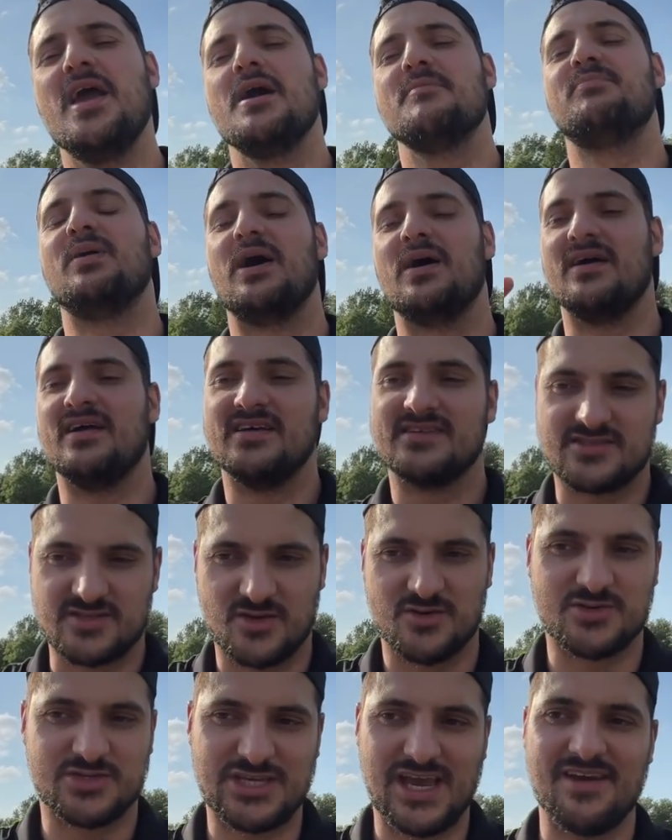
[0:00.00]
But
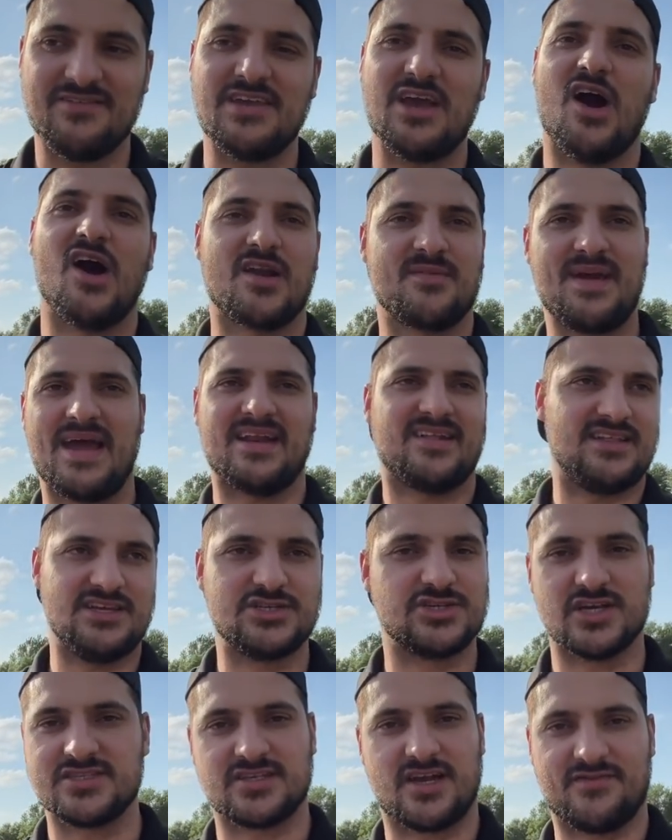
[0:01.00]
so Chevy automatically
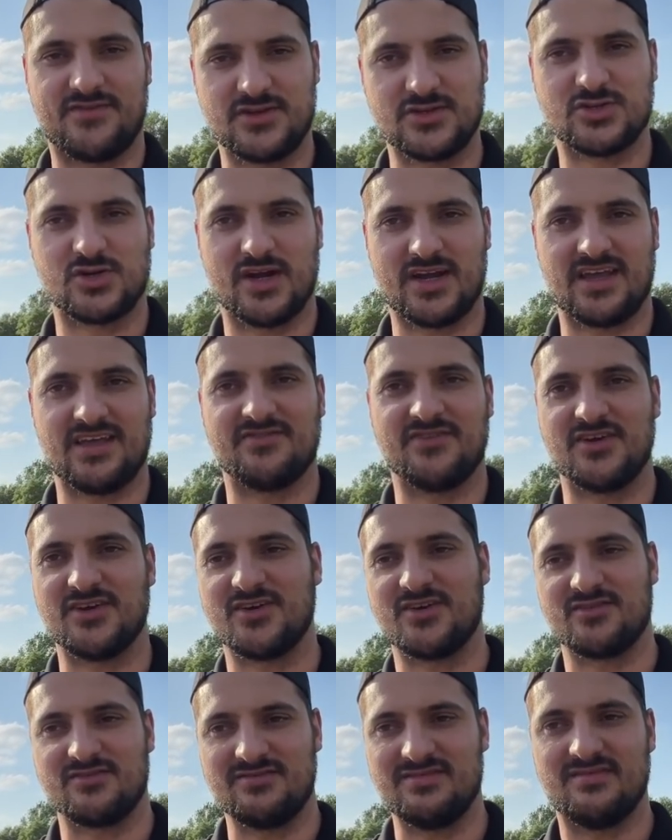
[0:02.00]
shuts off your truck if,
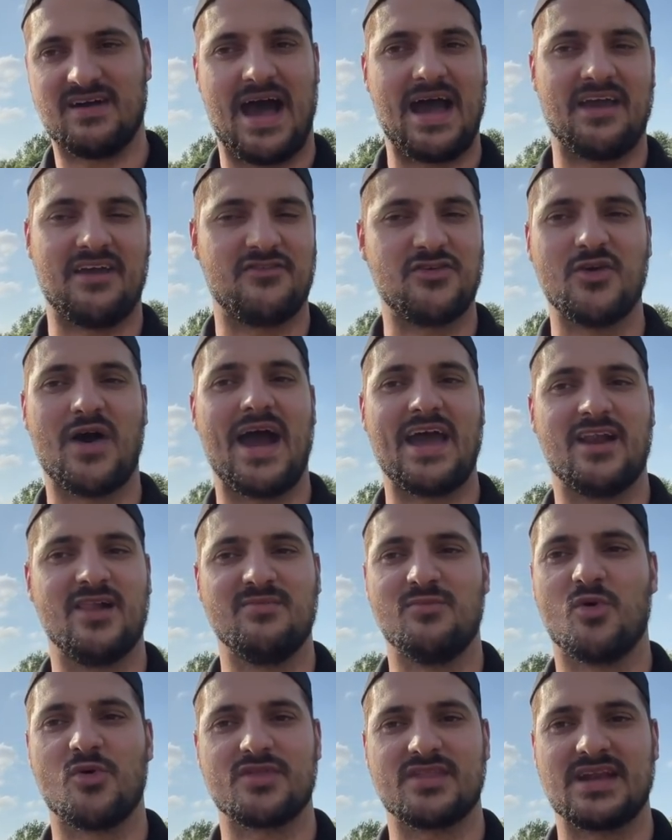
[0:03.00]
you're, if you idle
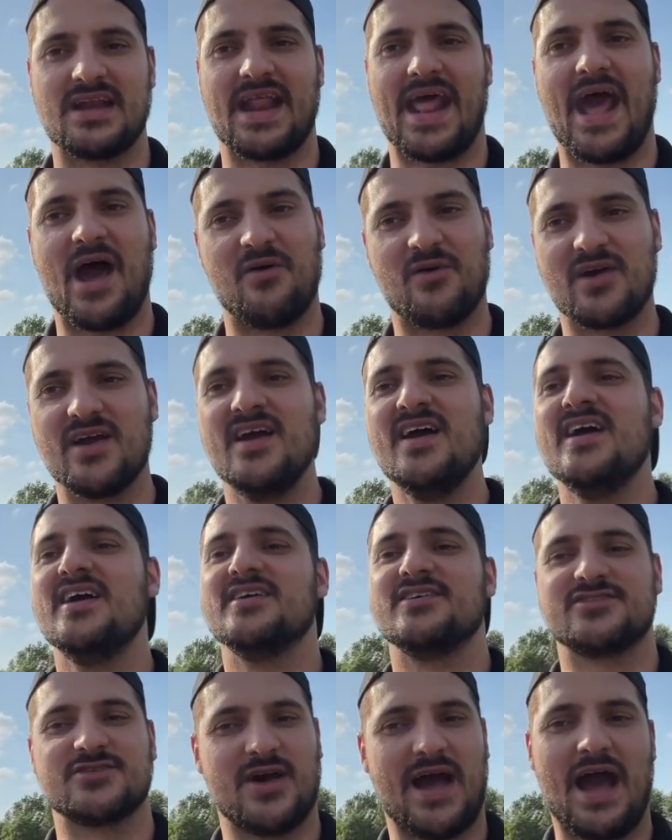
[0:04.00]
more than an hour.
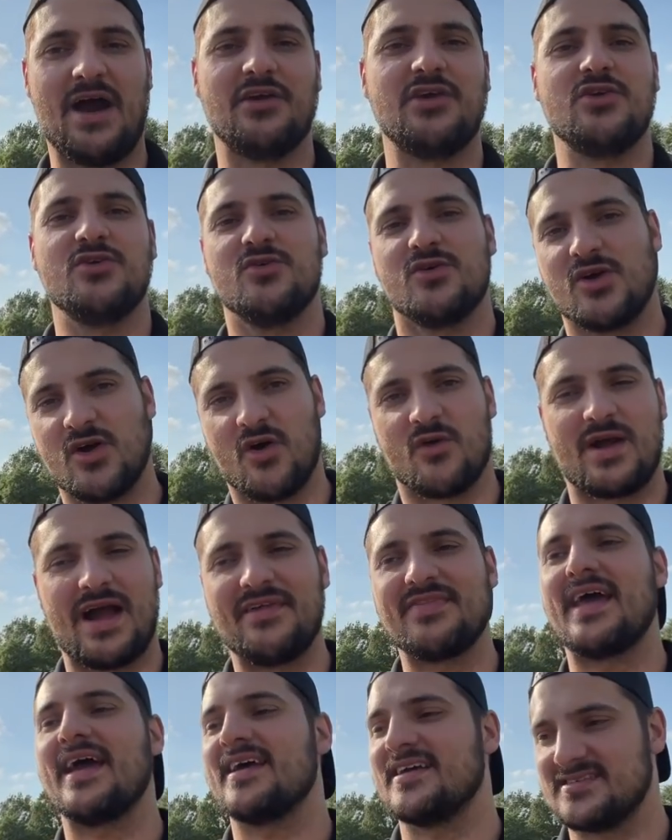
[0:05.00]
So how you go around
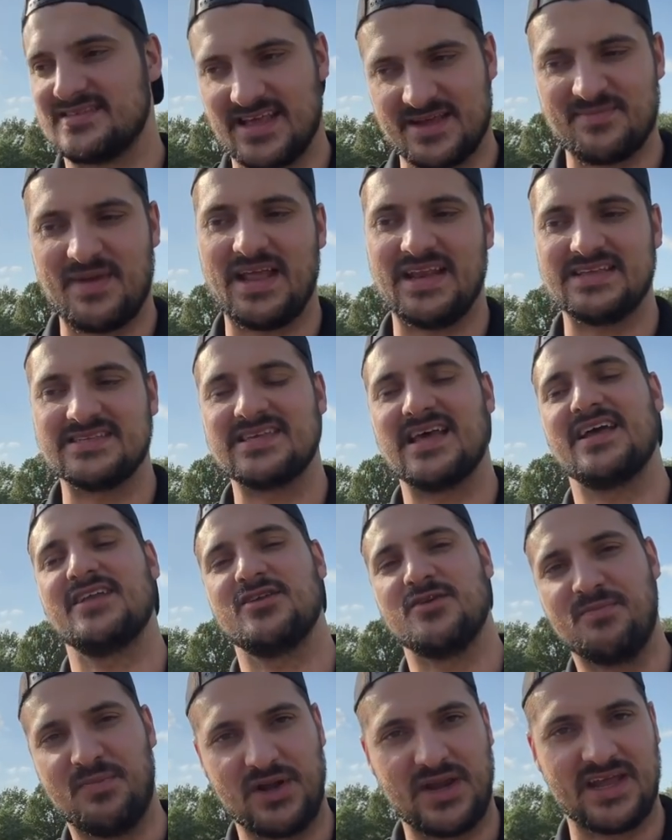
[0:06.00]
that is like Manny said,
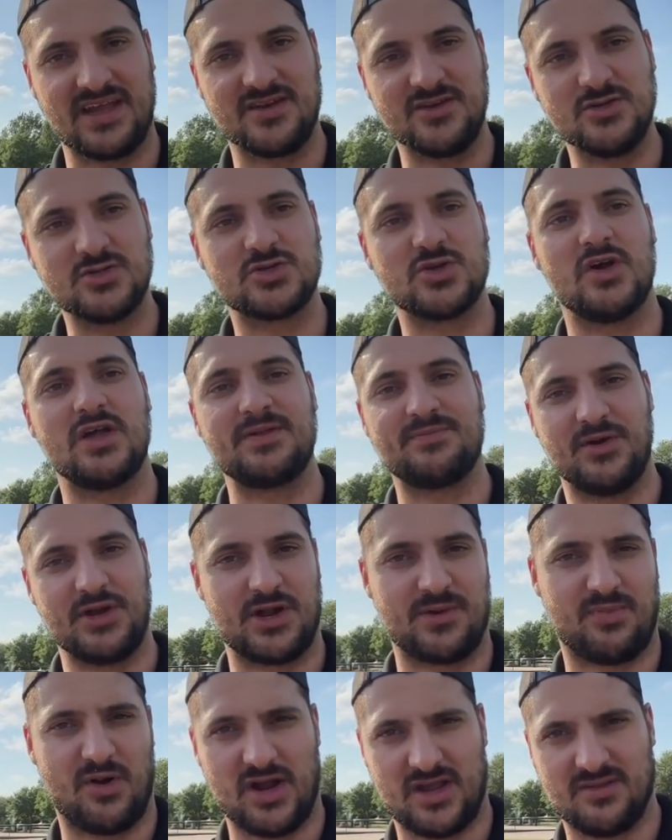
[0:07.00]
you put it in neutral, you put
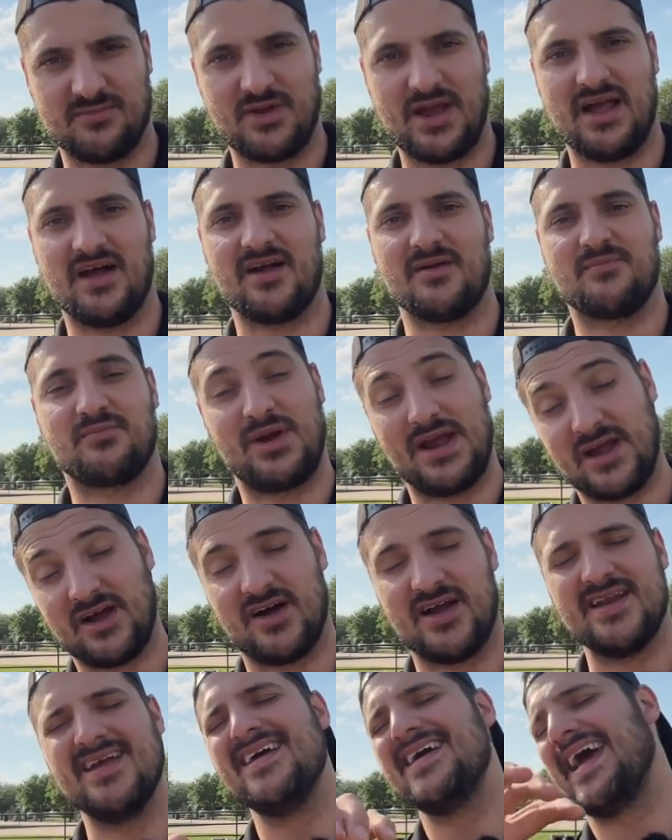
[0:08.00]
your parking brake on, brake
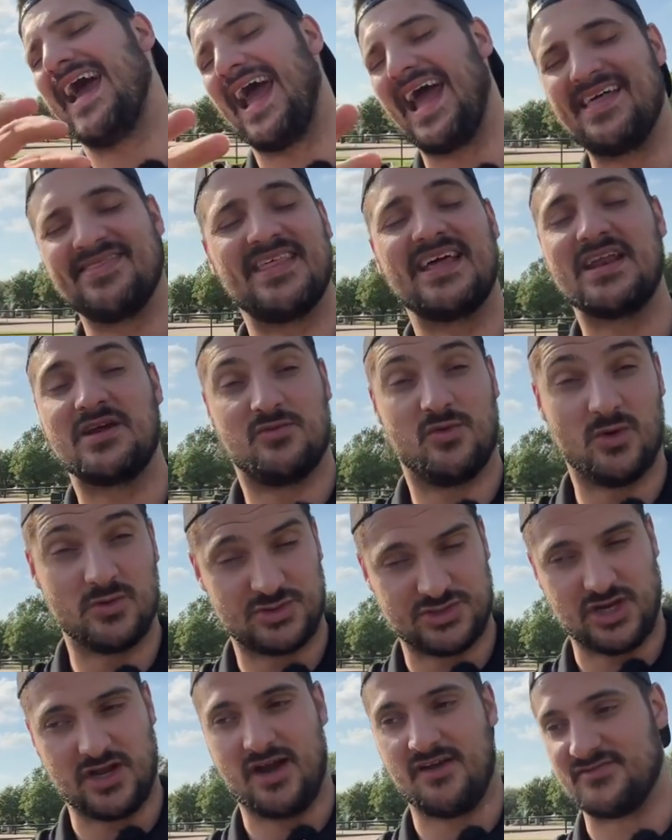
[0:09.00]
on and then it won't
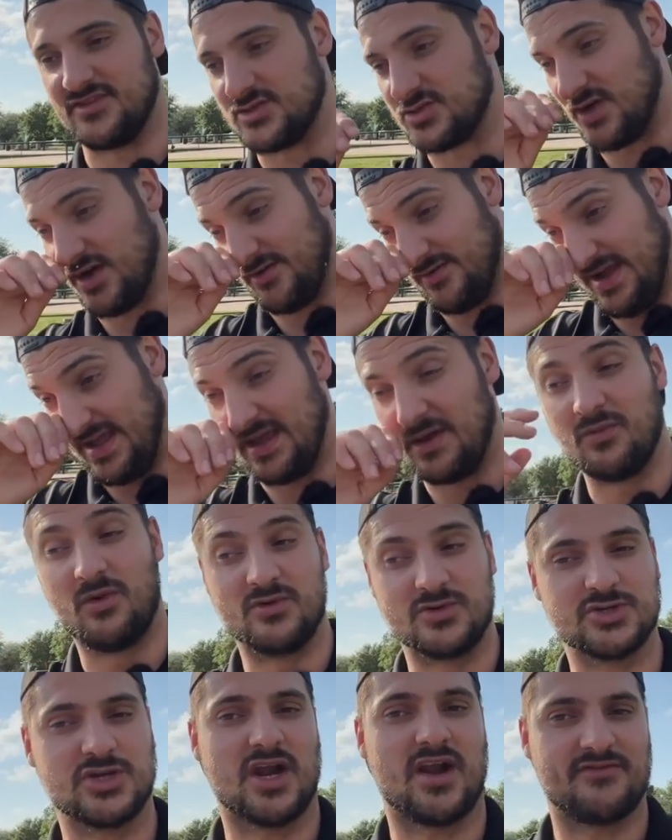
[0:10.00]
shut off the truck, right? It won't
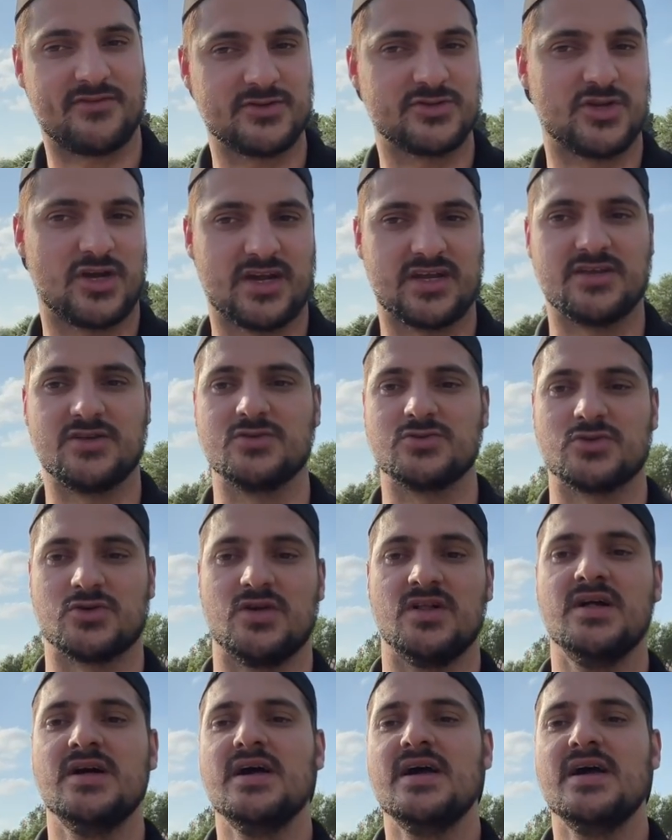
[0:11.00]
shut off your truck in neutral.